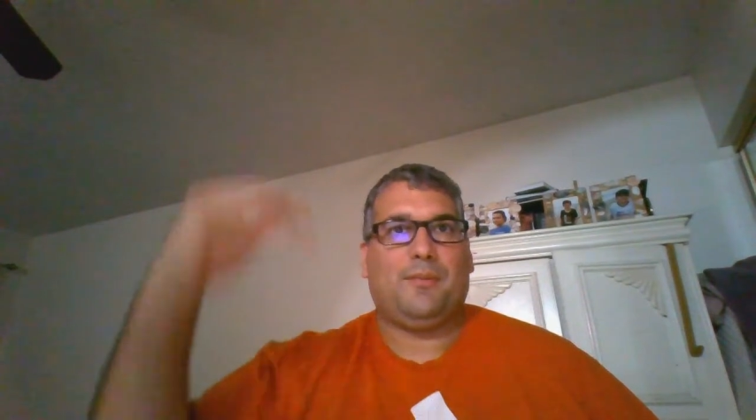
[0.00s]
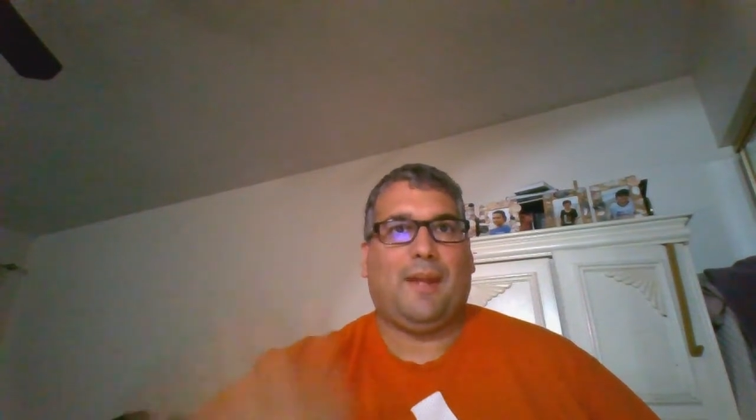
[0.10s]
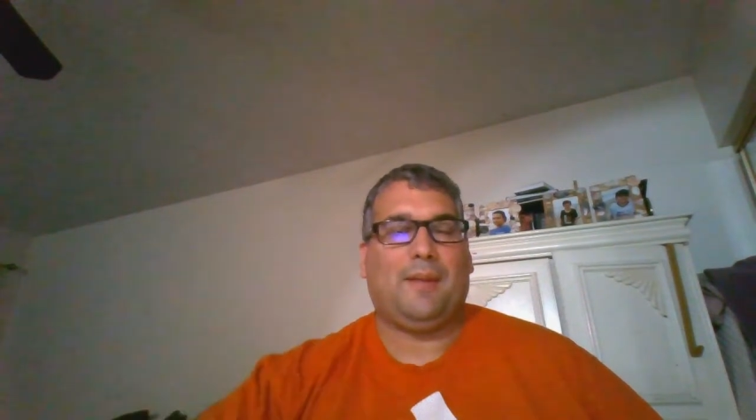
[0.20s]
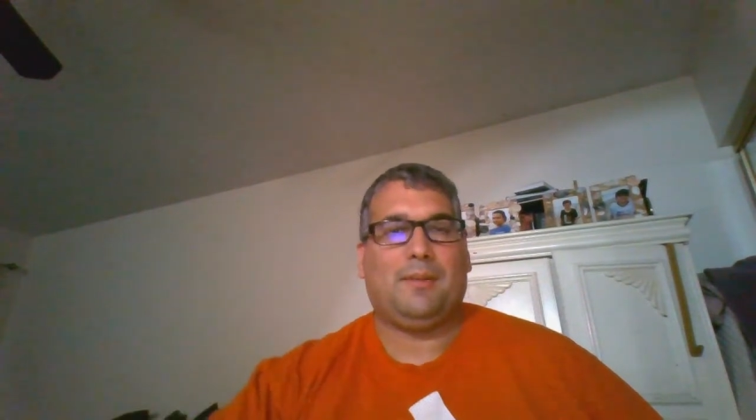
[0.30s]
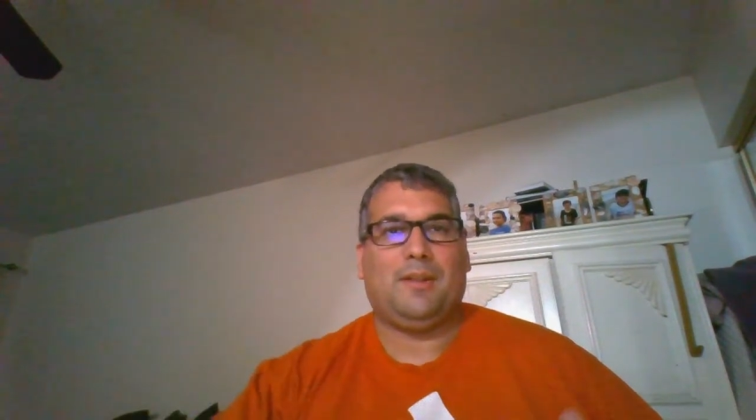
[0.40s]

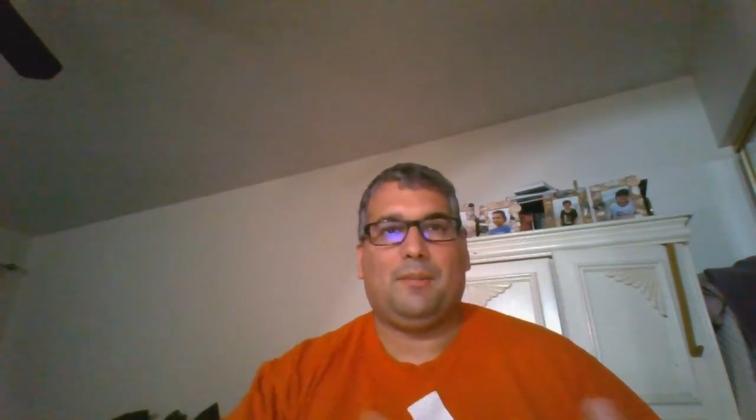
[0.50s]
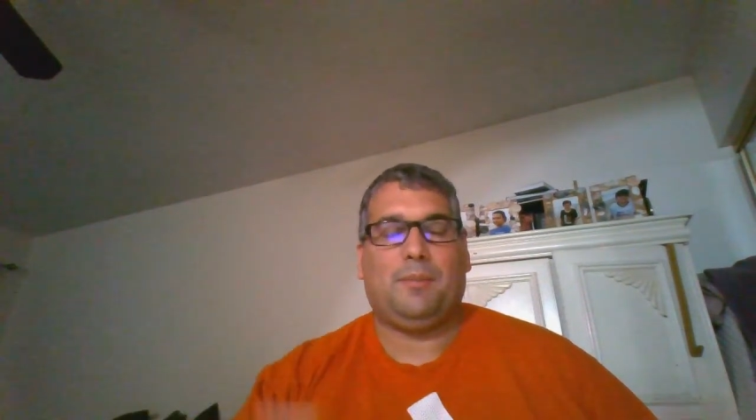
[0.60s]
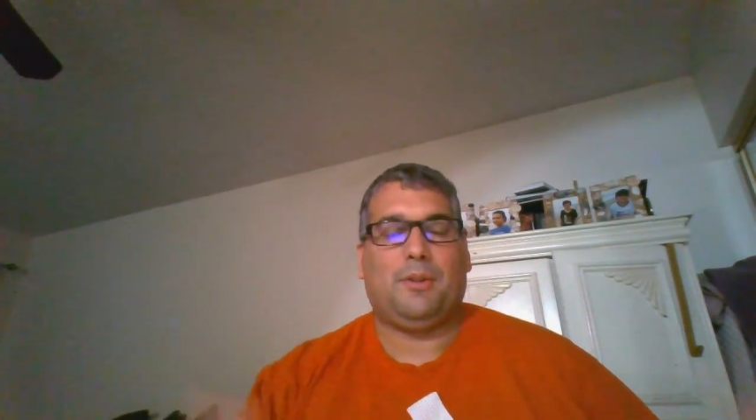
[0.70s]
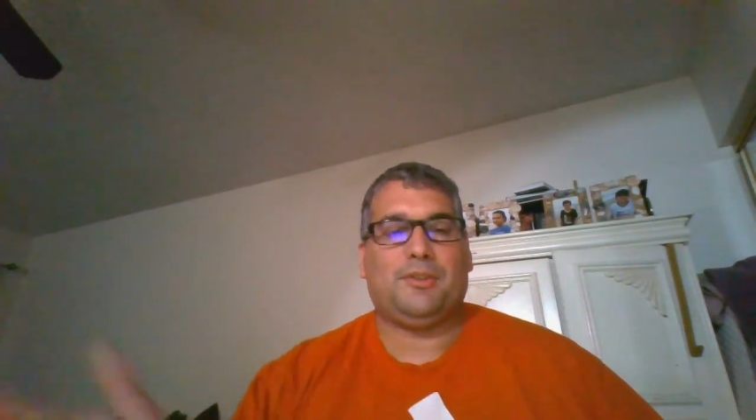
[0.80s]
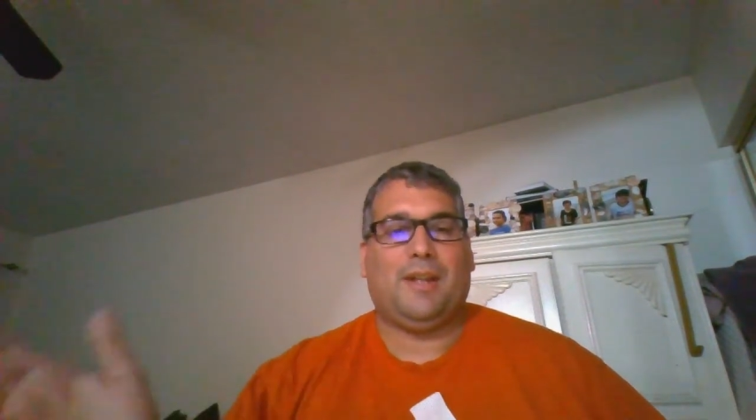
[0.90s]
family
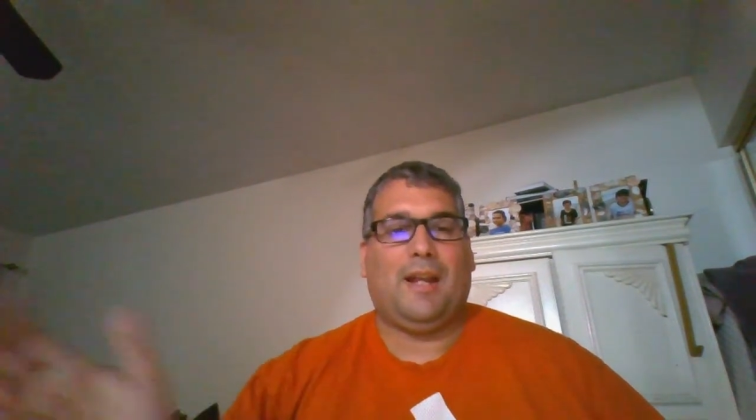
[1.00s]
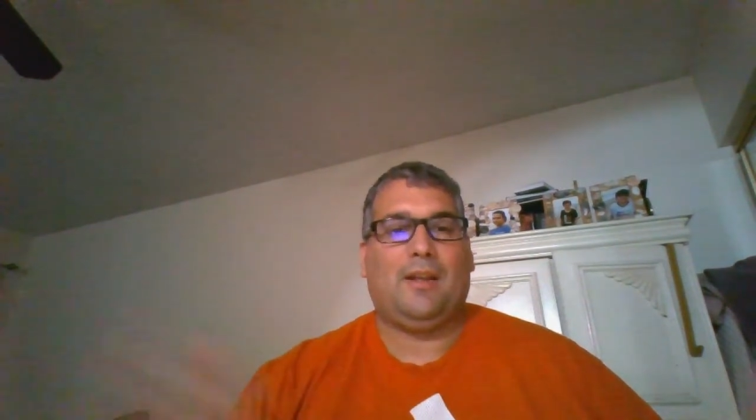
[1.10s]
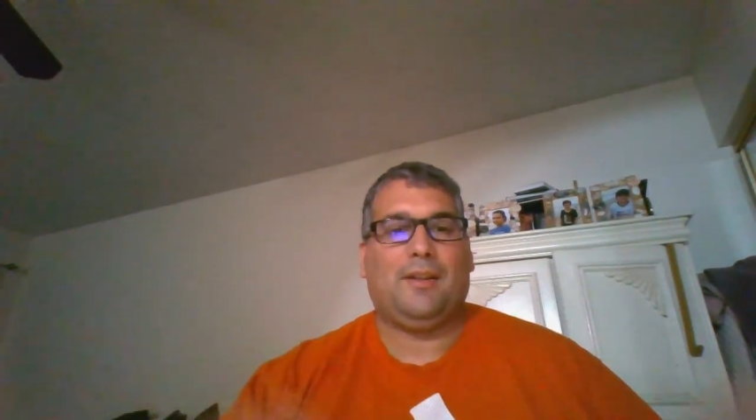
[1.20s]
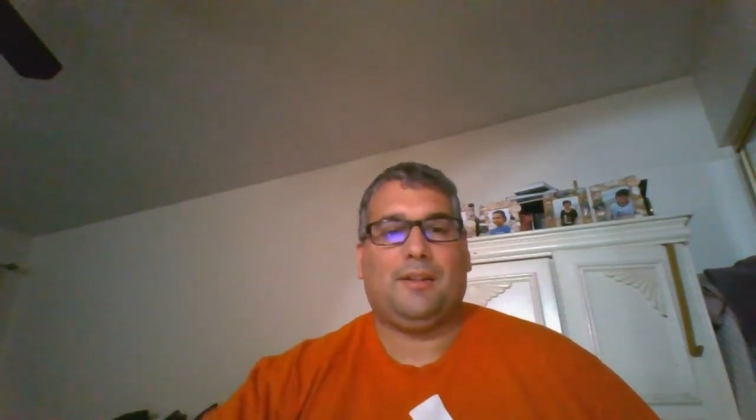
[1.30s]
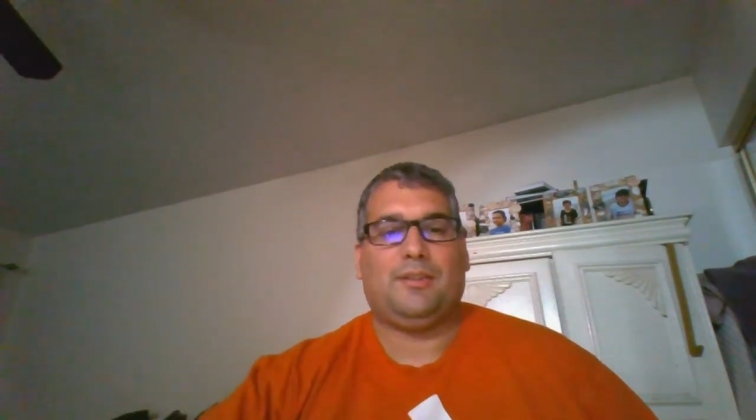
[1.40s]

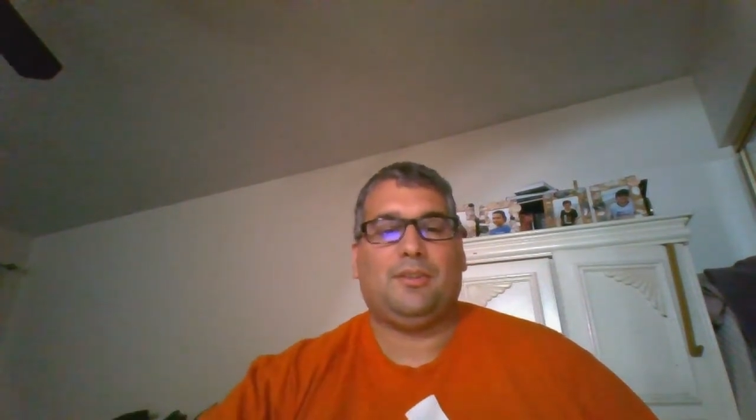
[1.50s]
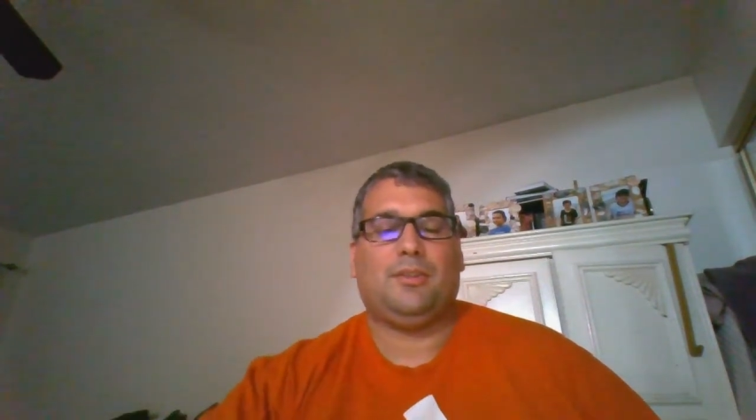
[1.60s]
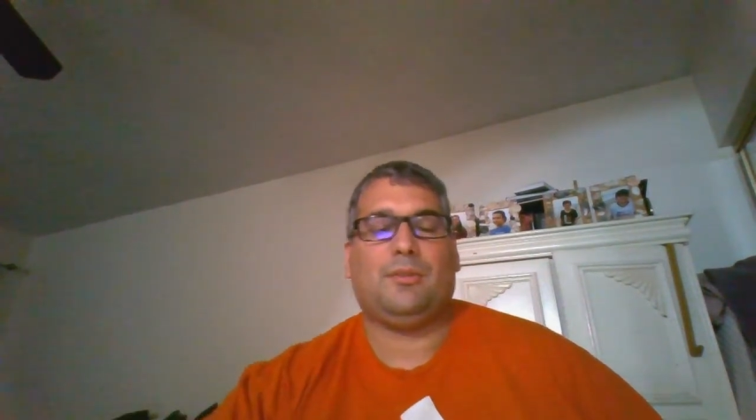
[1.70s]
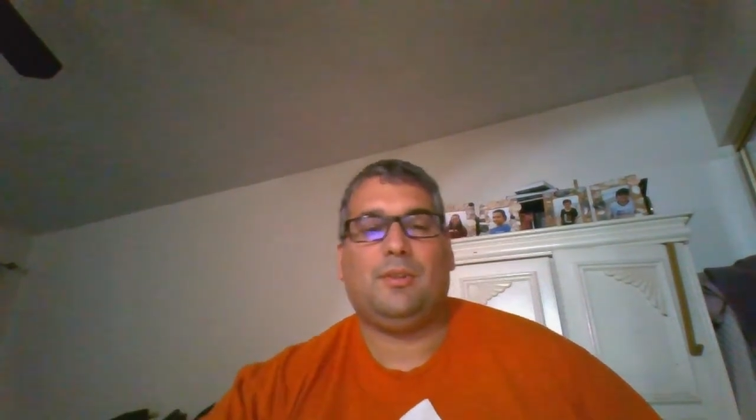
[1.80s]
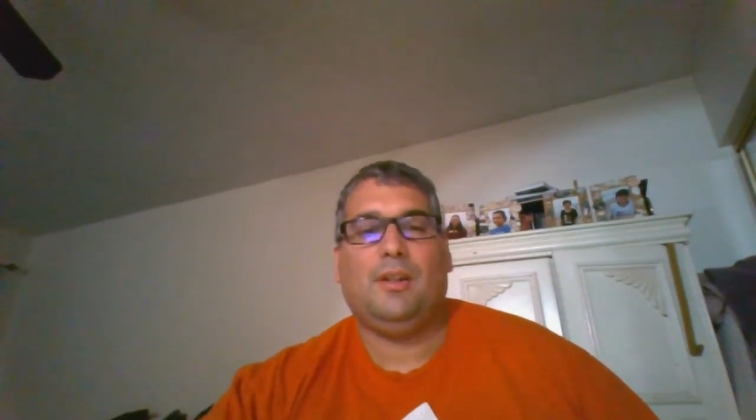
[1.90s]
personality too.